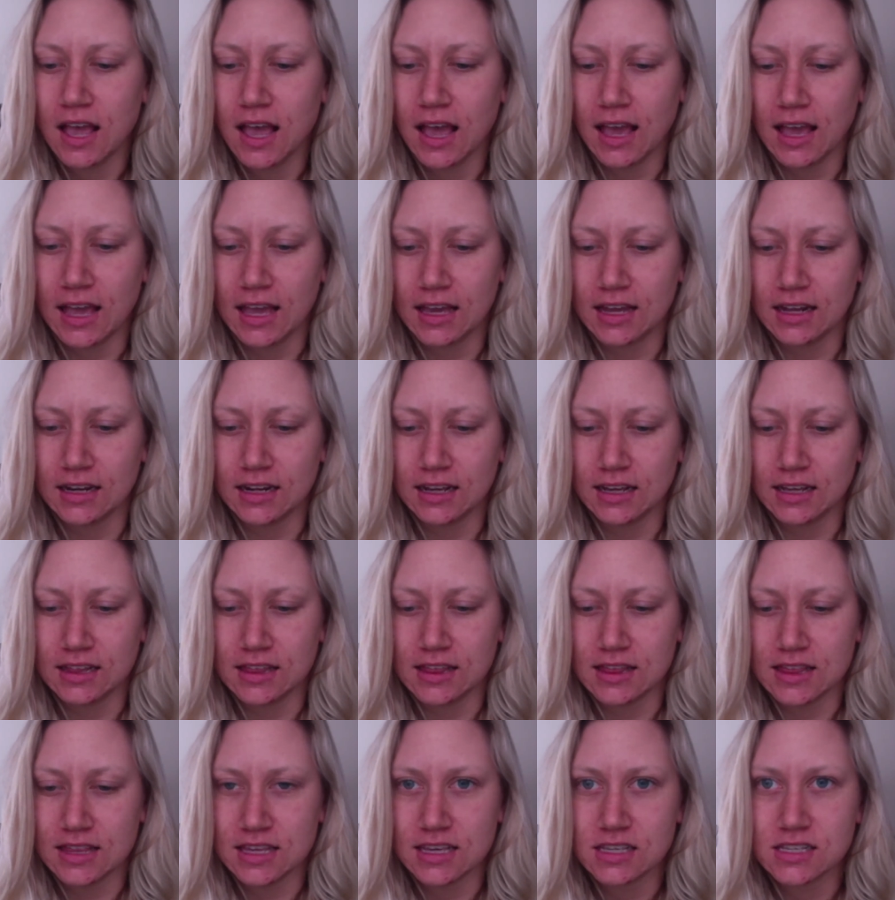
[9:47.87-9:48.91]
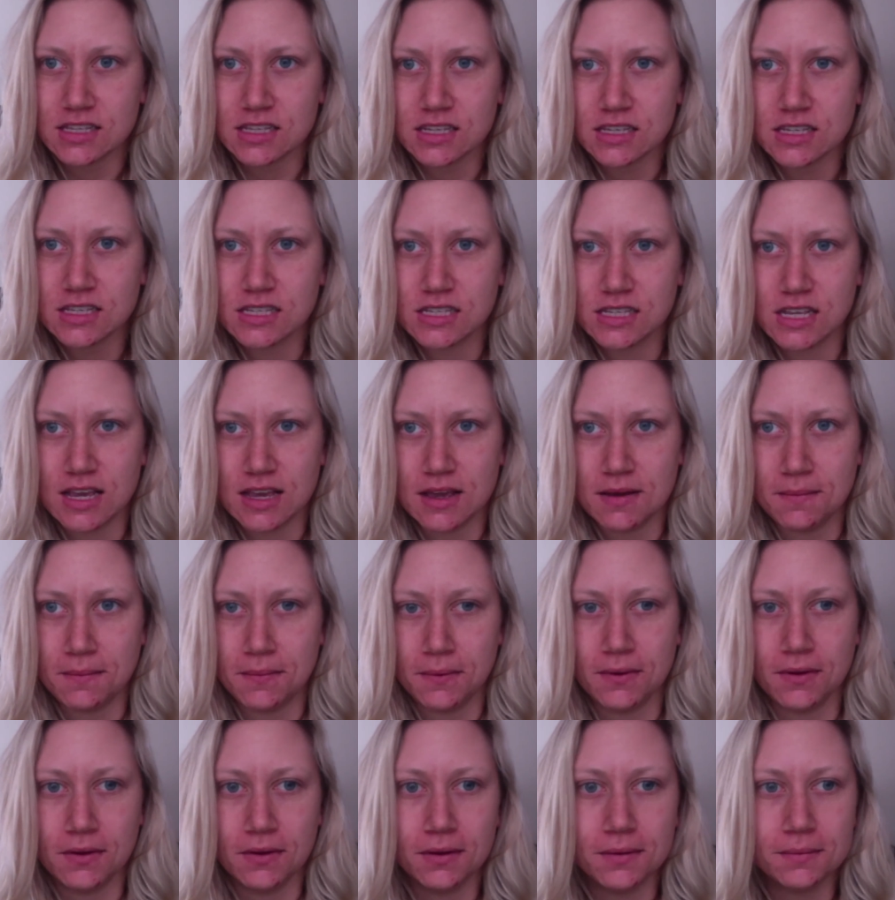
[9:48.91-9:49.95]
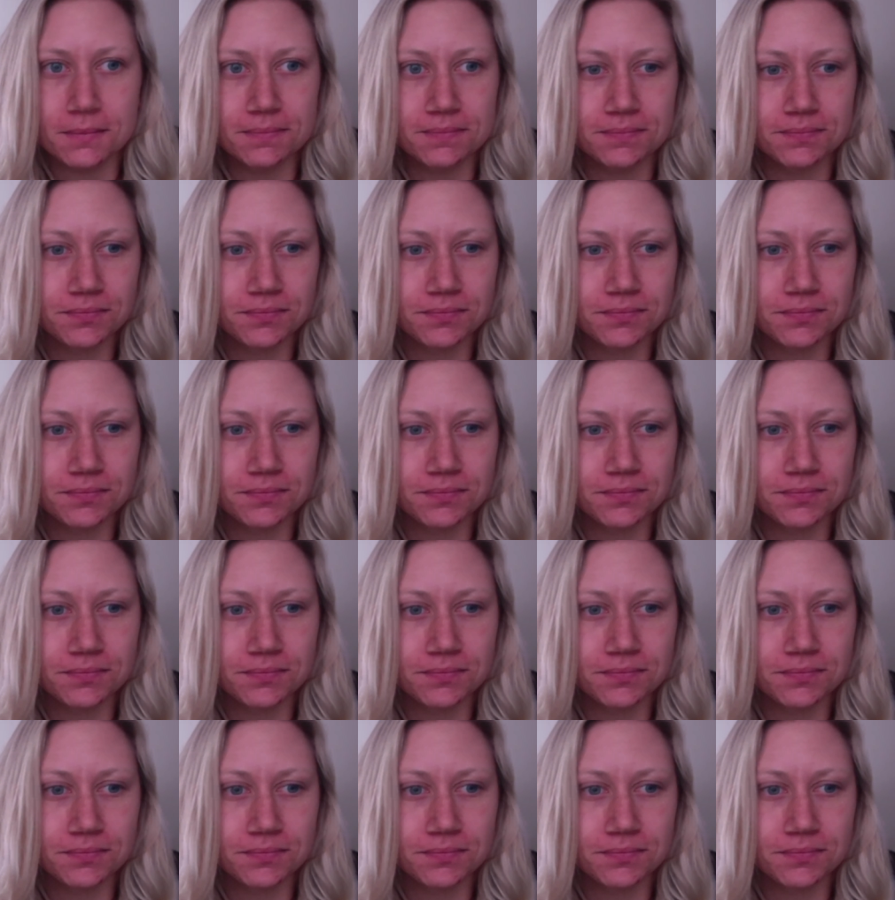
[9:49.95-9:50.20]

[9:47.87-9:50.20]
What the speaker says: And in this example,